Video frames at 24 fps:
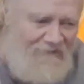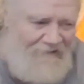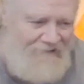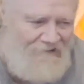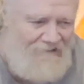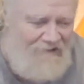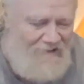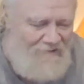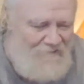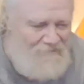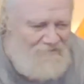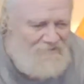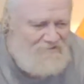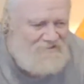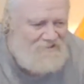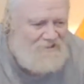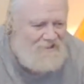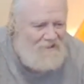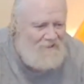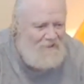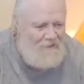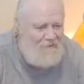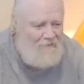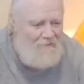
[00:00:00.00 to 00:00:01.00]
and he was,
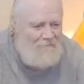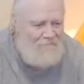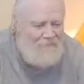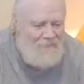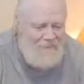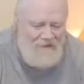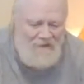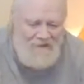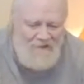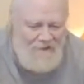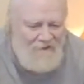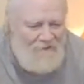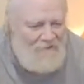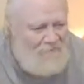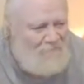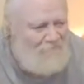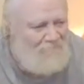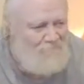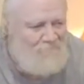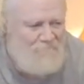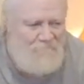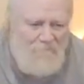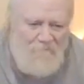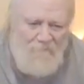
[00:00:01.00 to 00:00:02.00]
yeah.
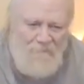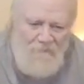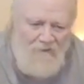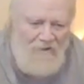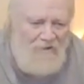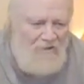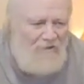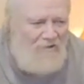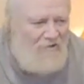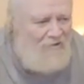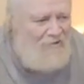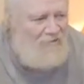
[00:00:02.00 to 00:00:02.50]
Oh,